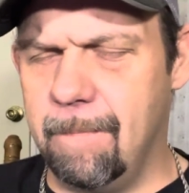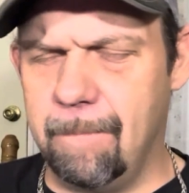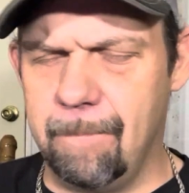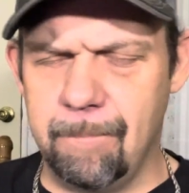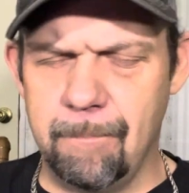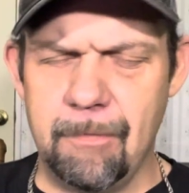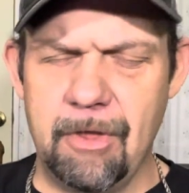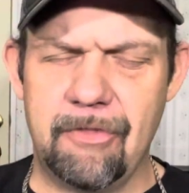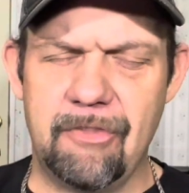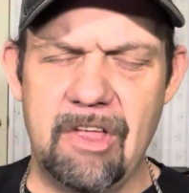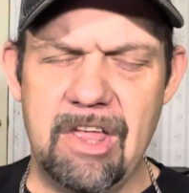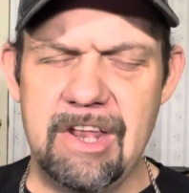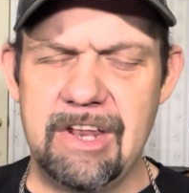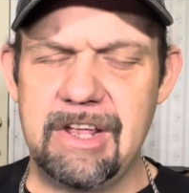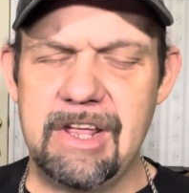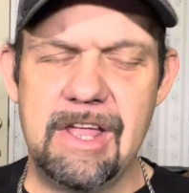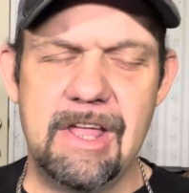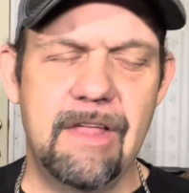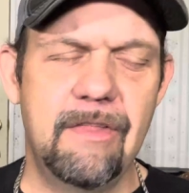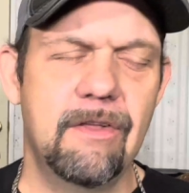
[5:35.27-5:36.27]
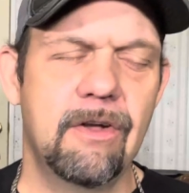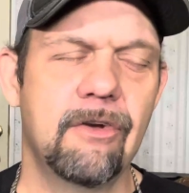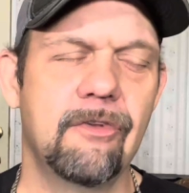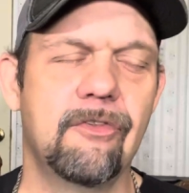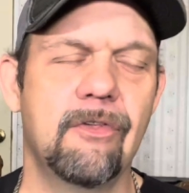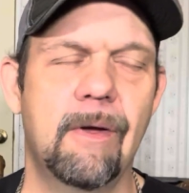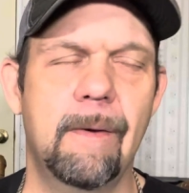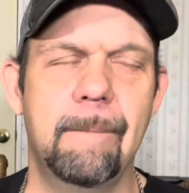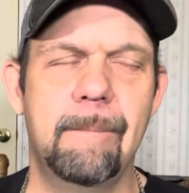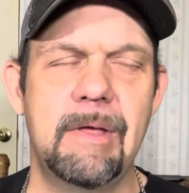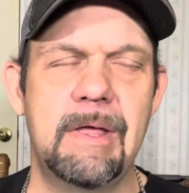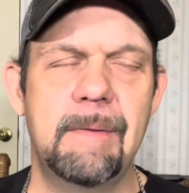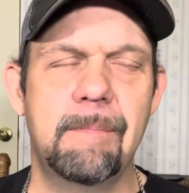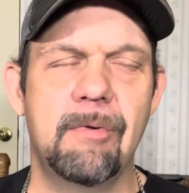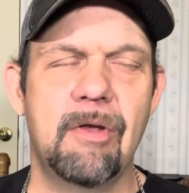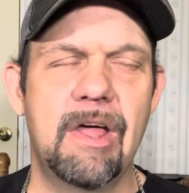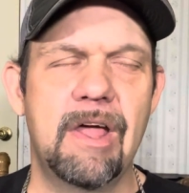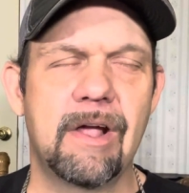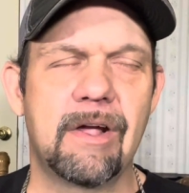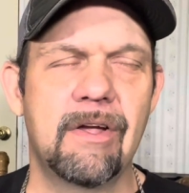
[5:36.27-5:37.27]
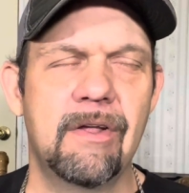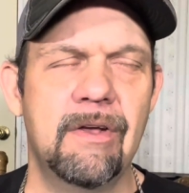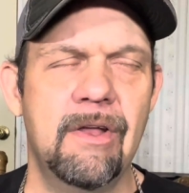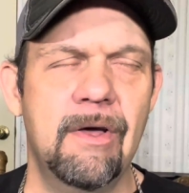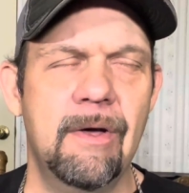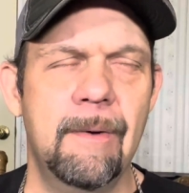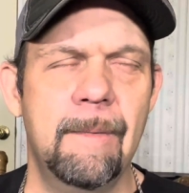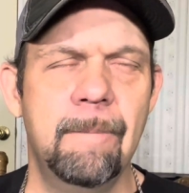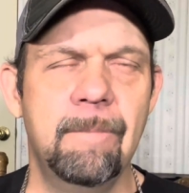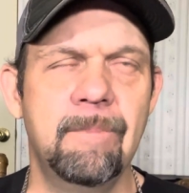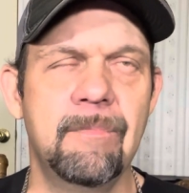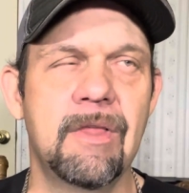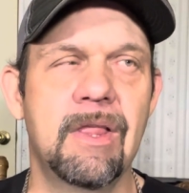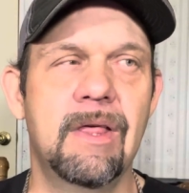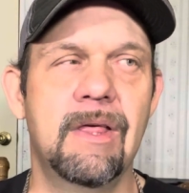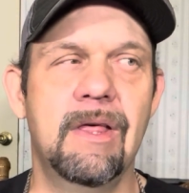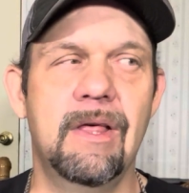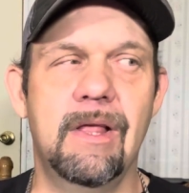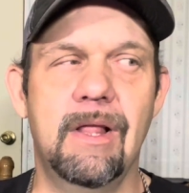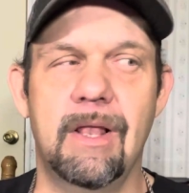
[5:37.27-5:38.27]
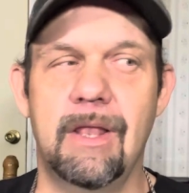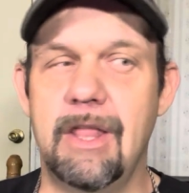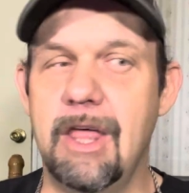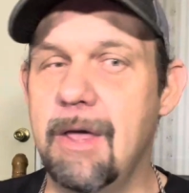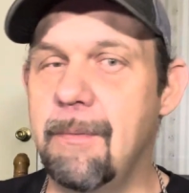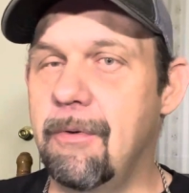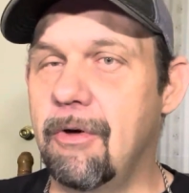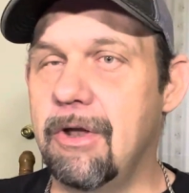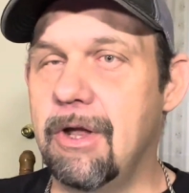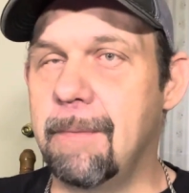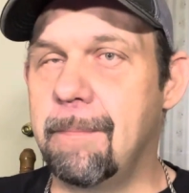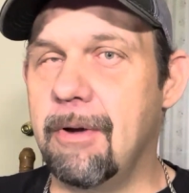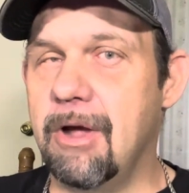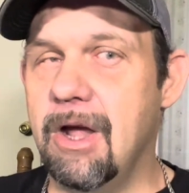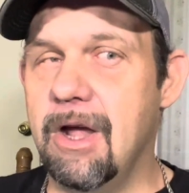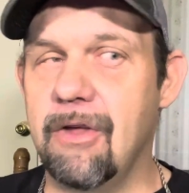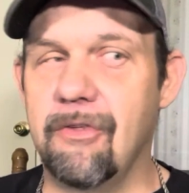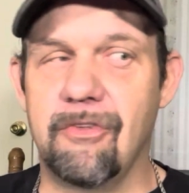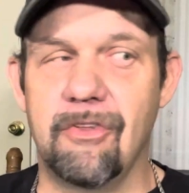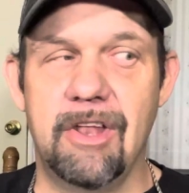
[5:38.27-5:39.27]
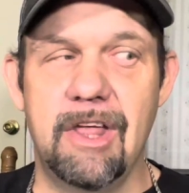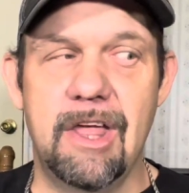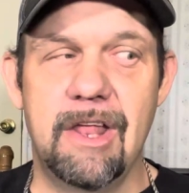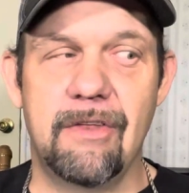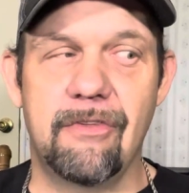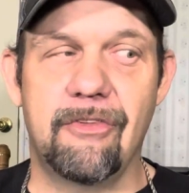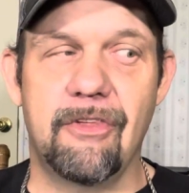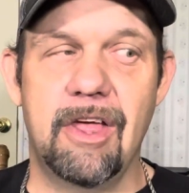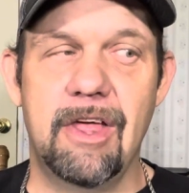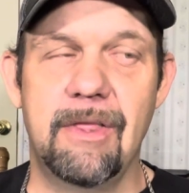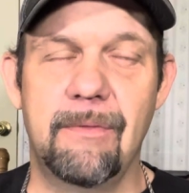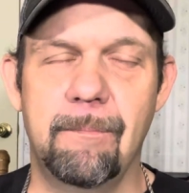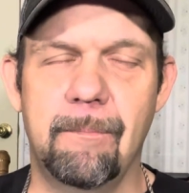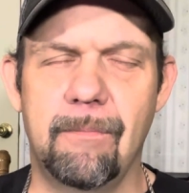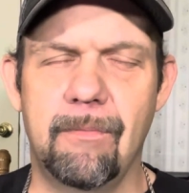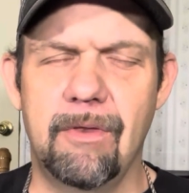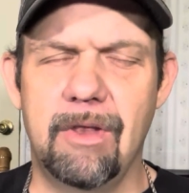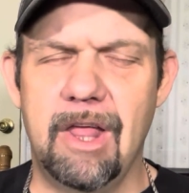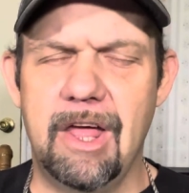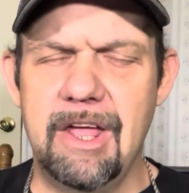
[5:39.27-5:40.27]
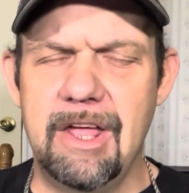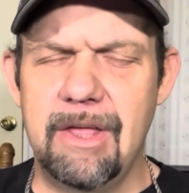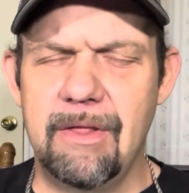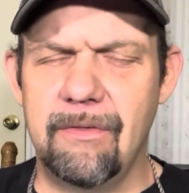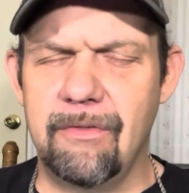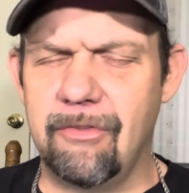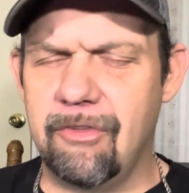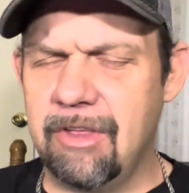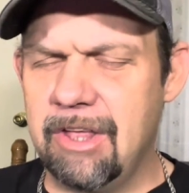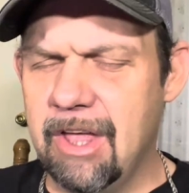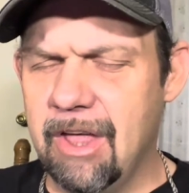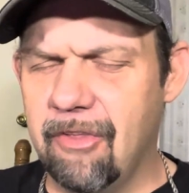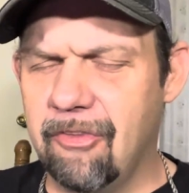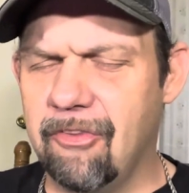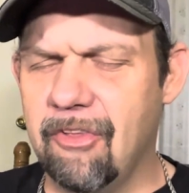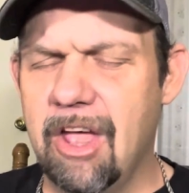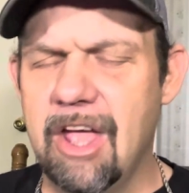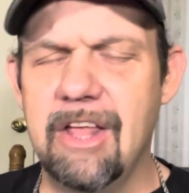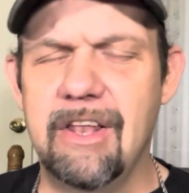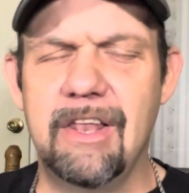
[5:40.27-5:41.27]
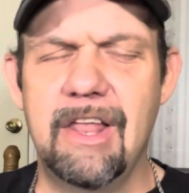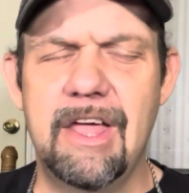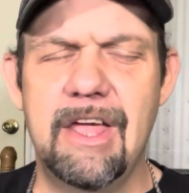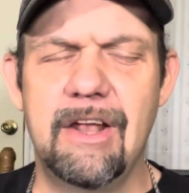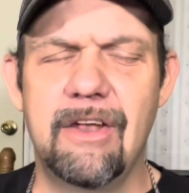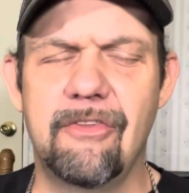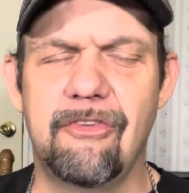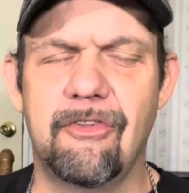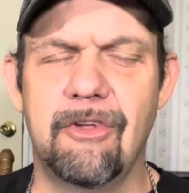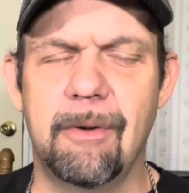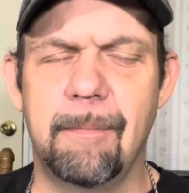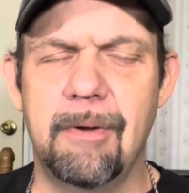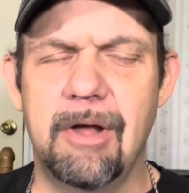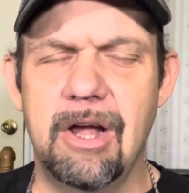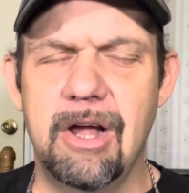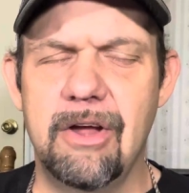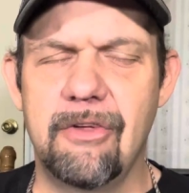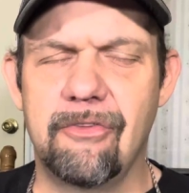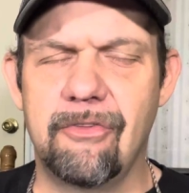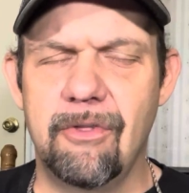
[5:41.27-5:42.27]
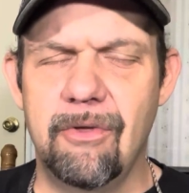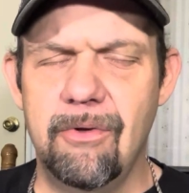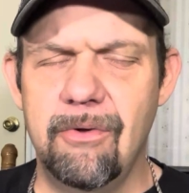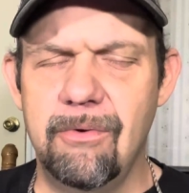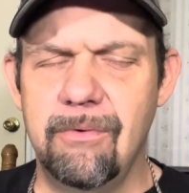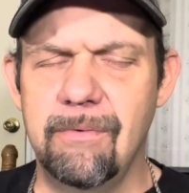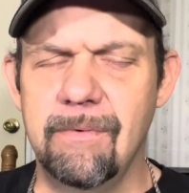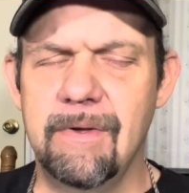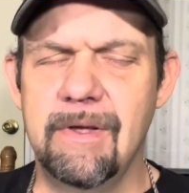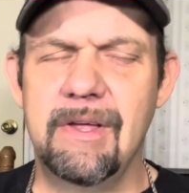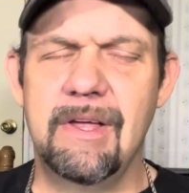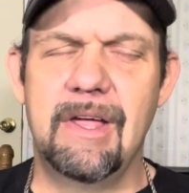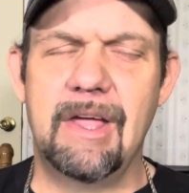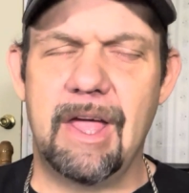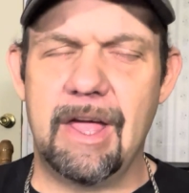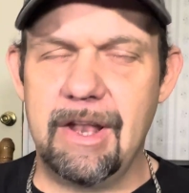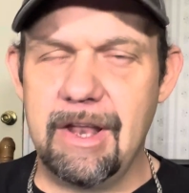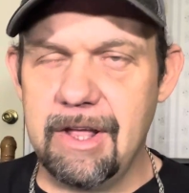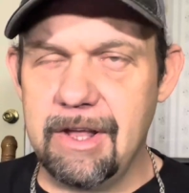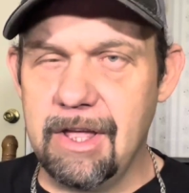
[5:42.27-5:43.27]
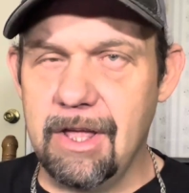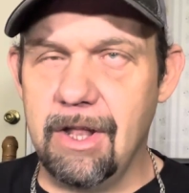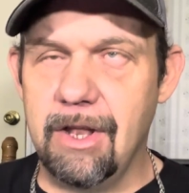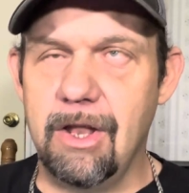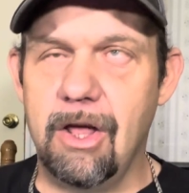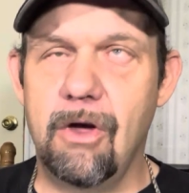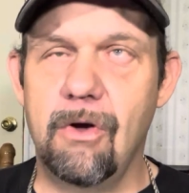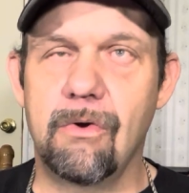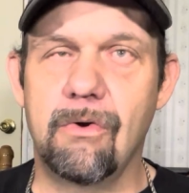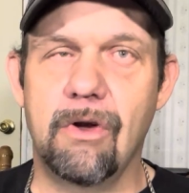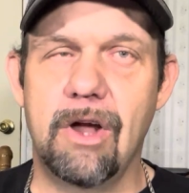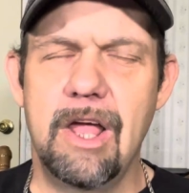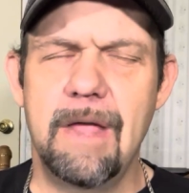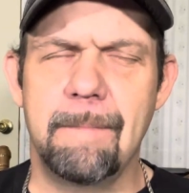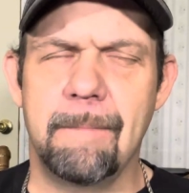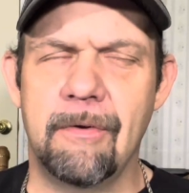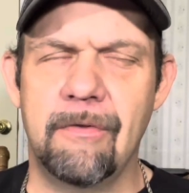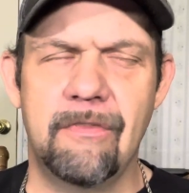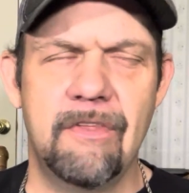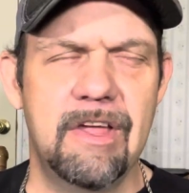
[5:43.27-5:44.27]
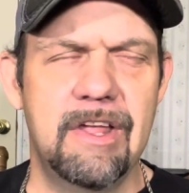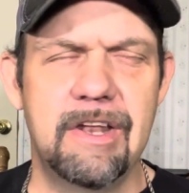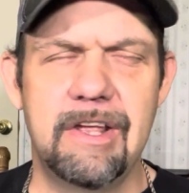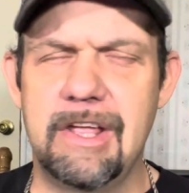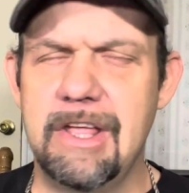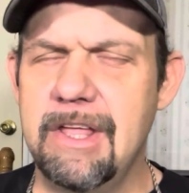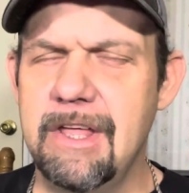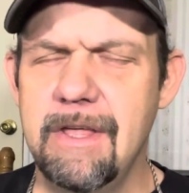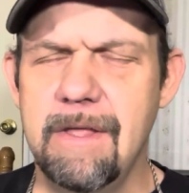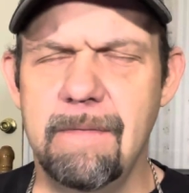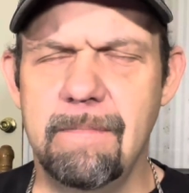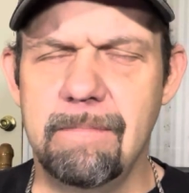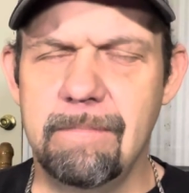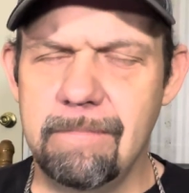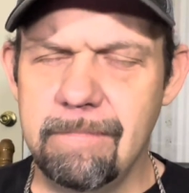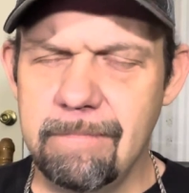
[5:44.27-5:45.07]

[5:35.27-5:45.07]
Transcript: But then again, there are some people that can live on their parents' land, same land as their parents do, and they get along great. But then again,